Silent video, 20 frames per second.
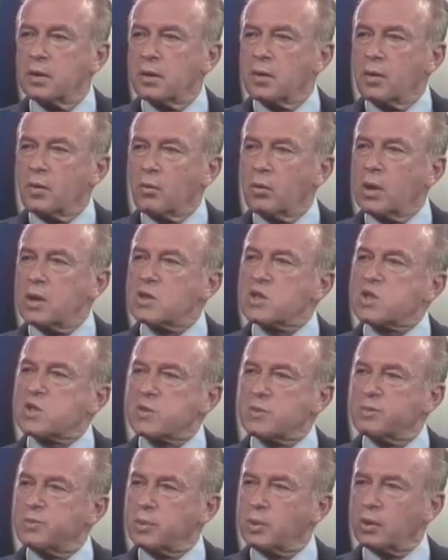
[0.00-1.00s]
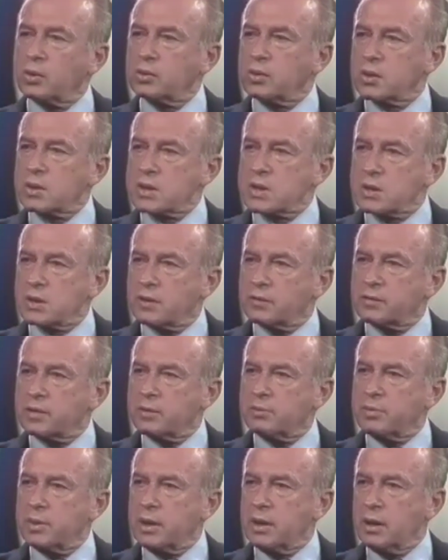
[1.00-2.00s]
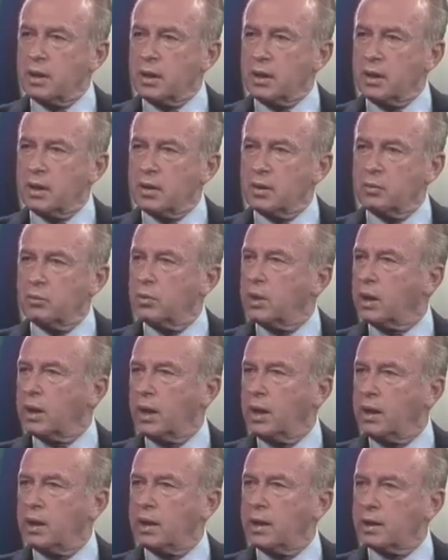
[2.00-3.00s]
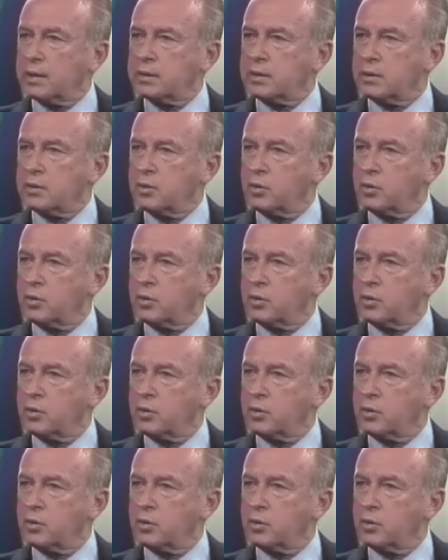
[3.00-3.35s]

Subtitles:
and we did not interfere when supporters